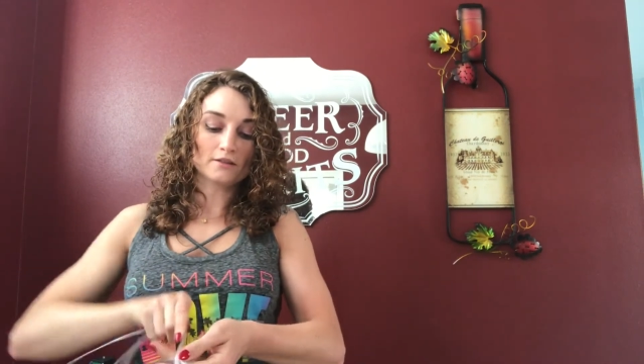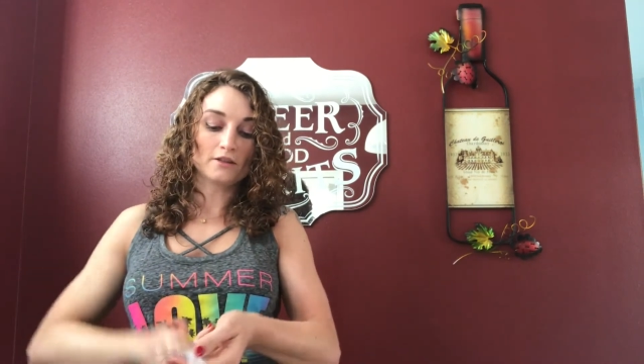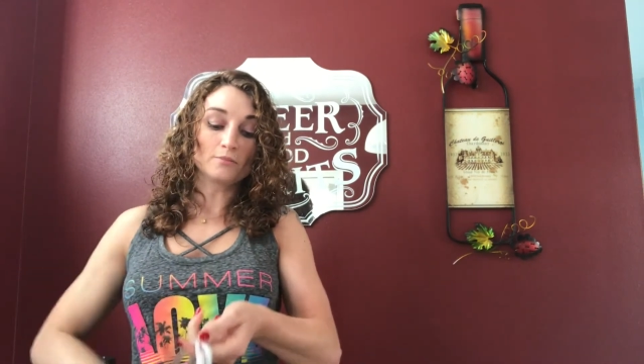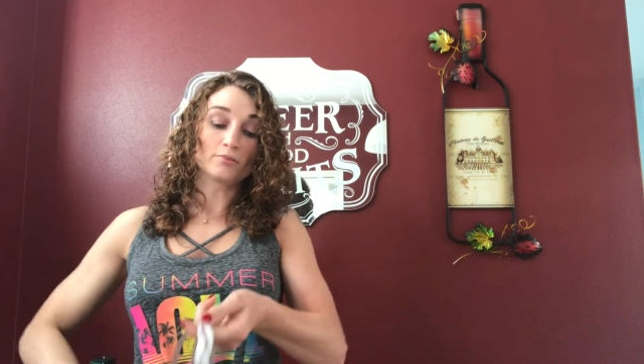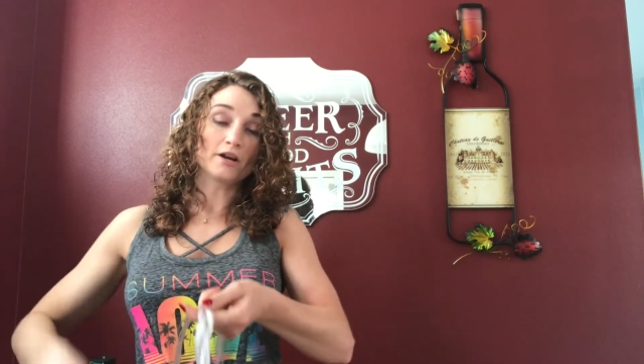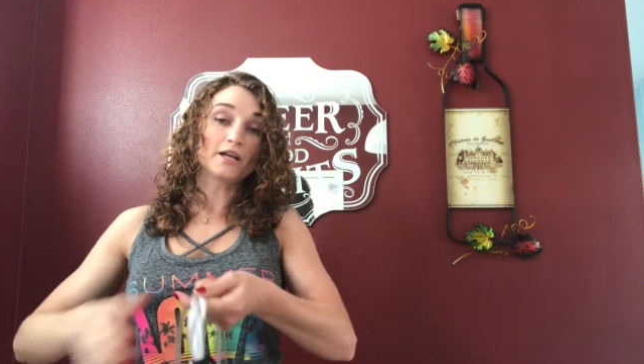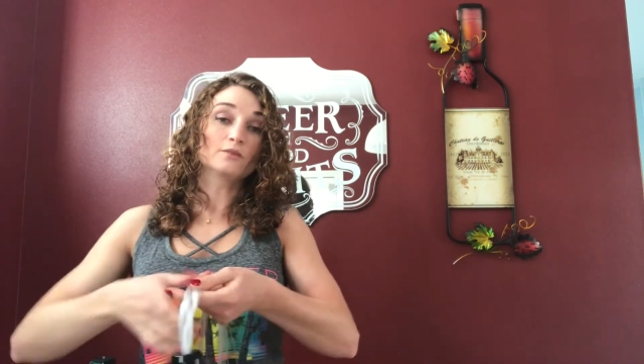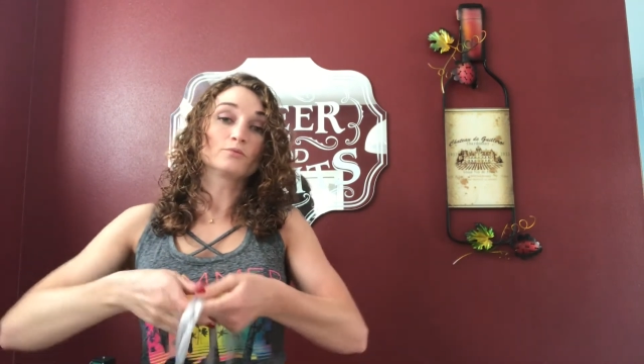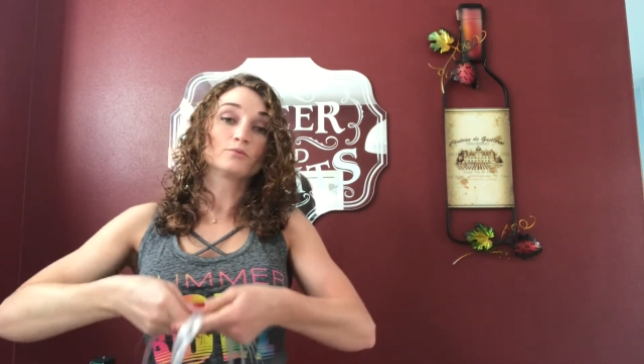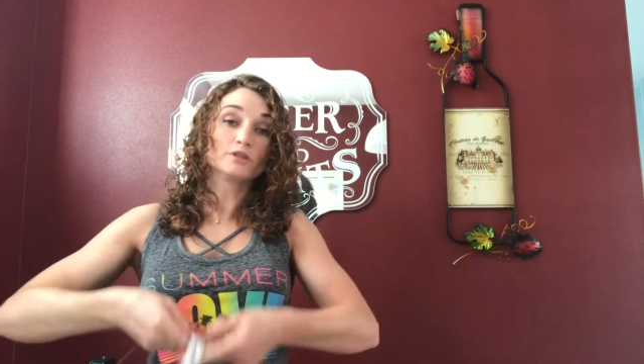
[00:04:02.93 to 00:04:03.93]
the
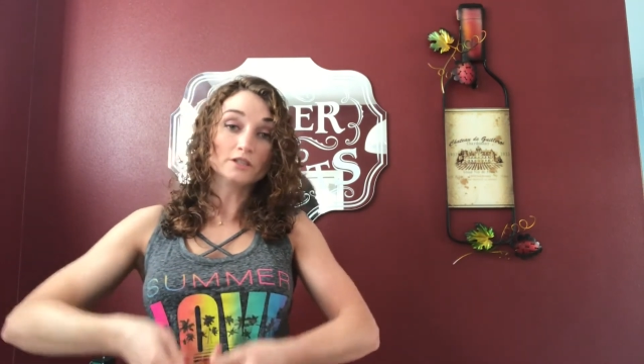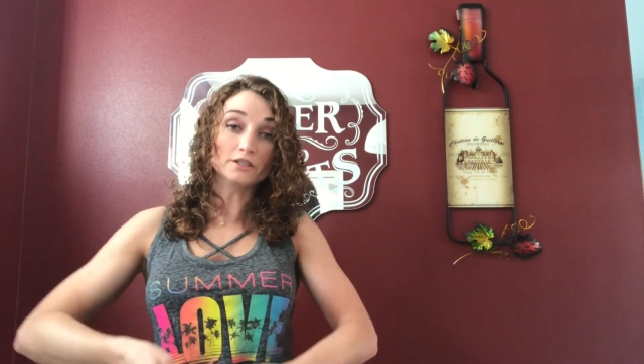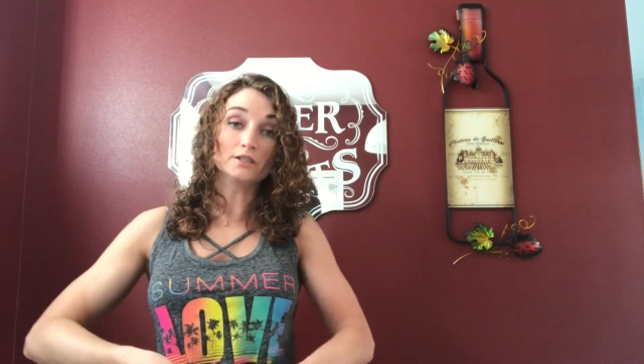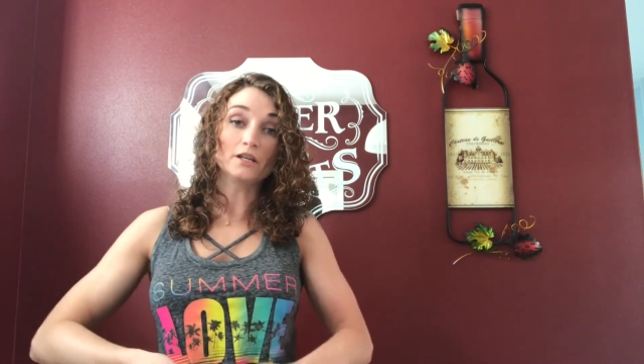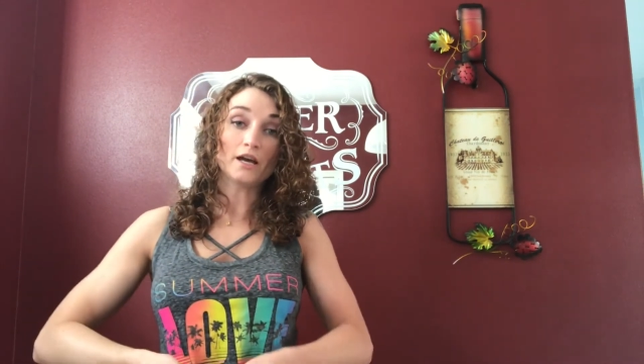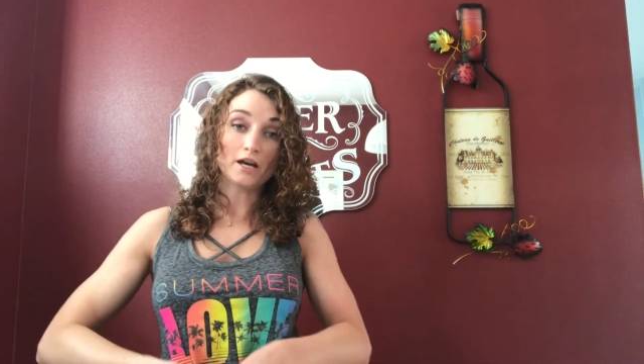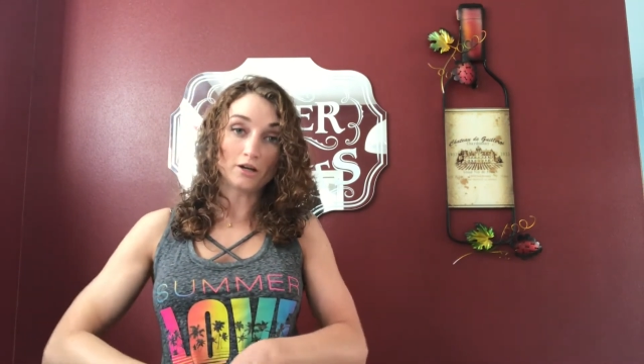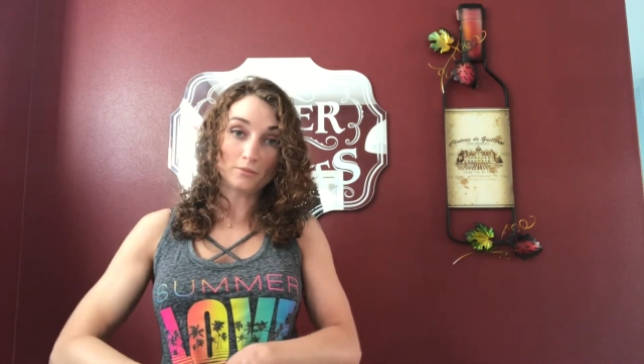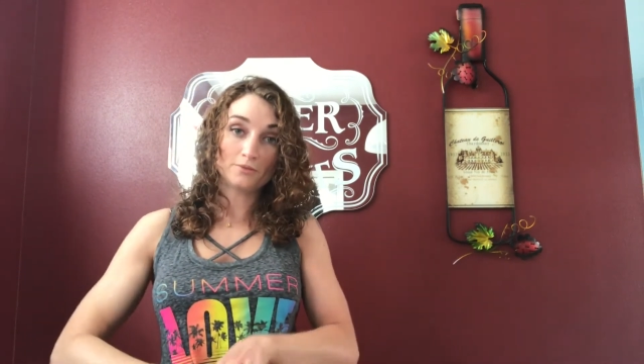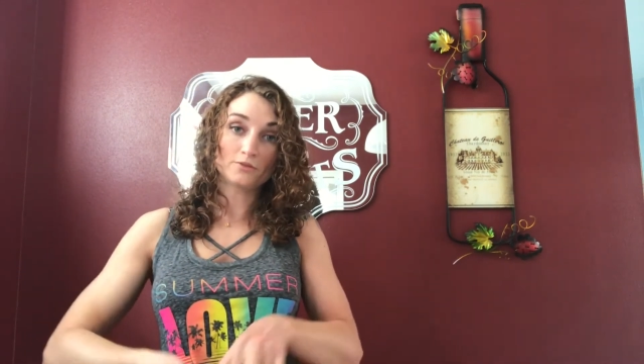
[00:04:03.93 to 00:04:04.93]
braid really
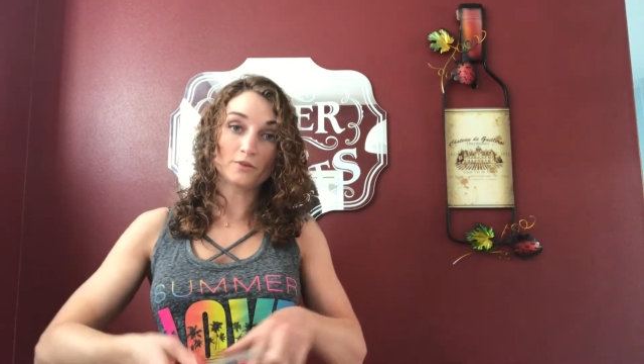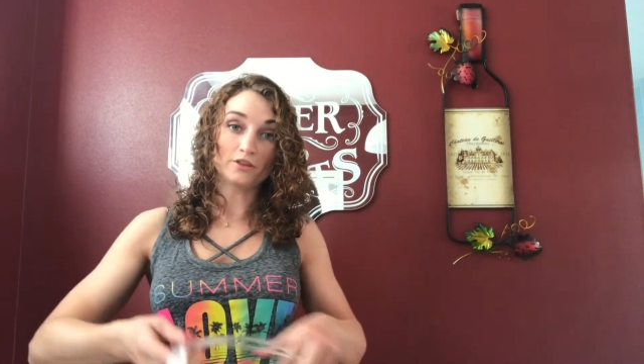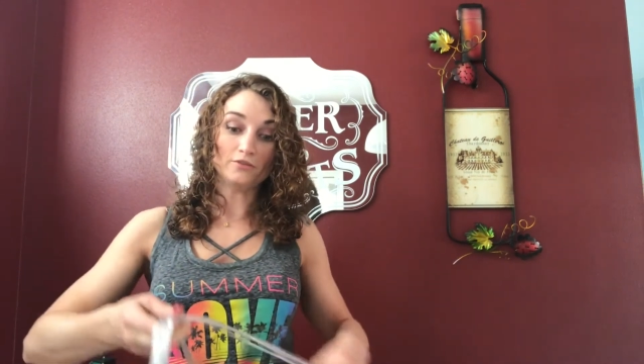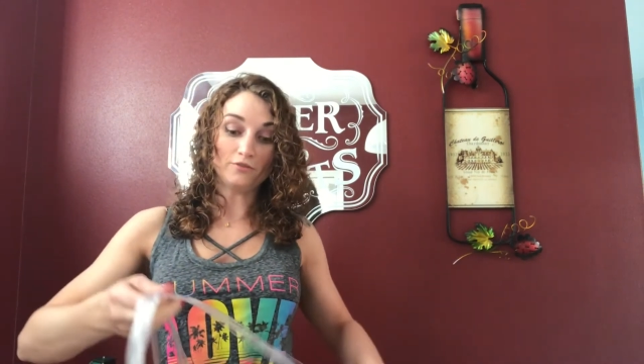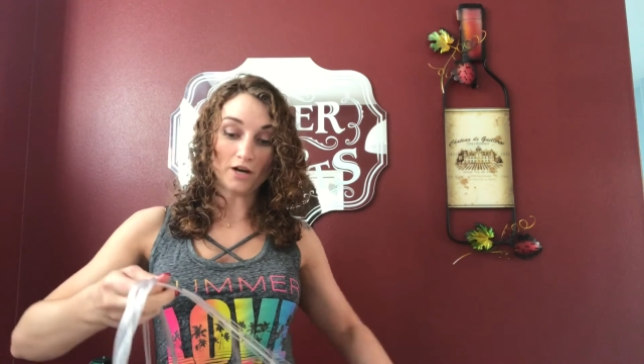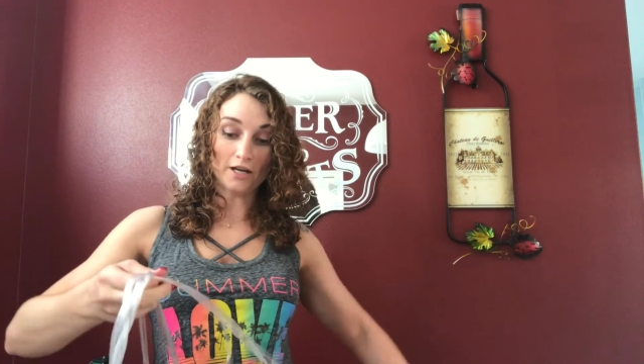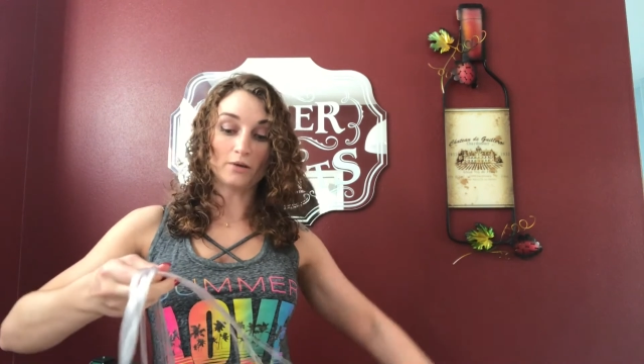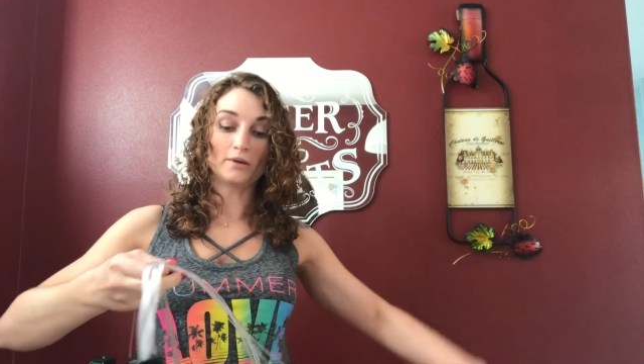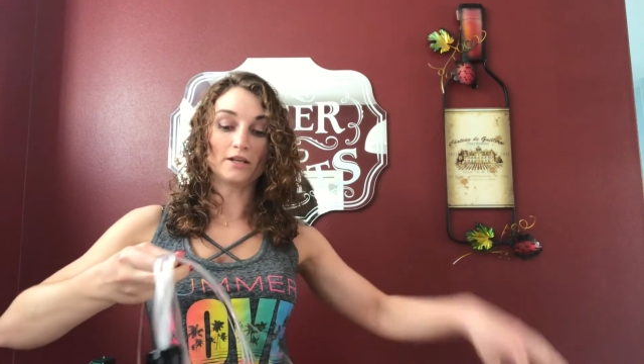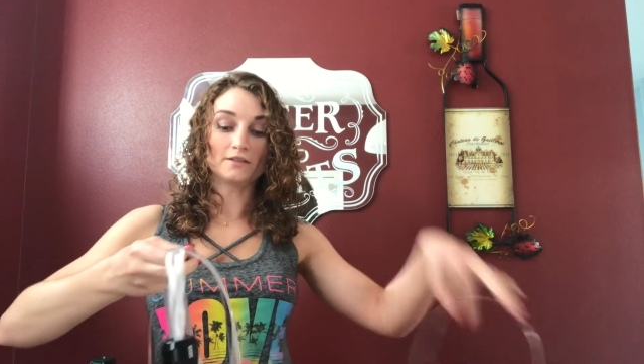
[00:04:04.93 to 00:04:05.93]
helps with the
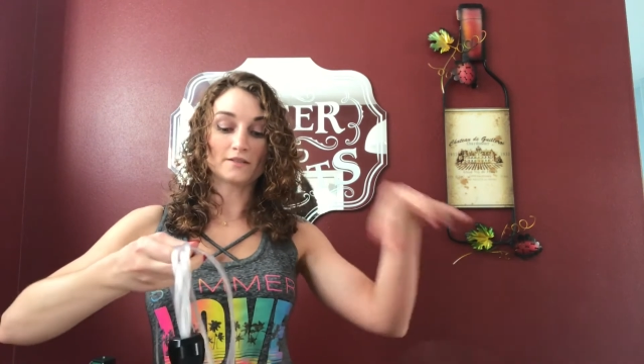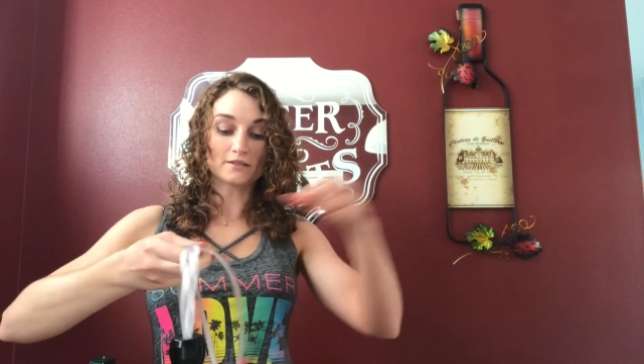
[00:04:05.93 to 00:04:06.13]
flyaways,